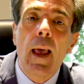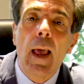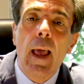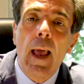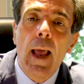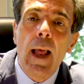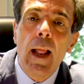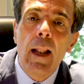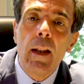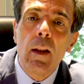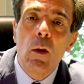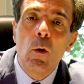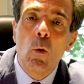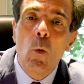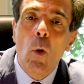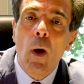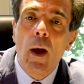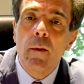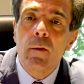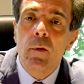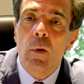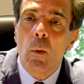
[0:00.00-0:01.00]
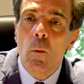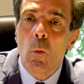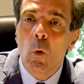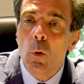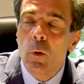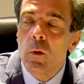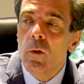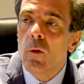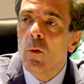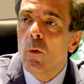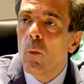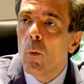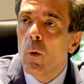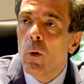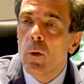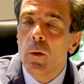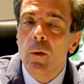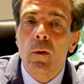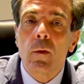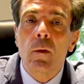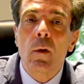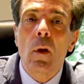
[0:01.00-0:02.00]
and you have some
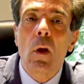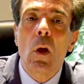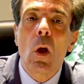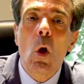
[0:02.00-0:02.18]
consumers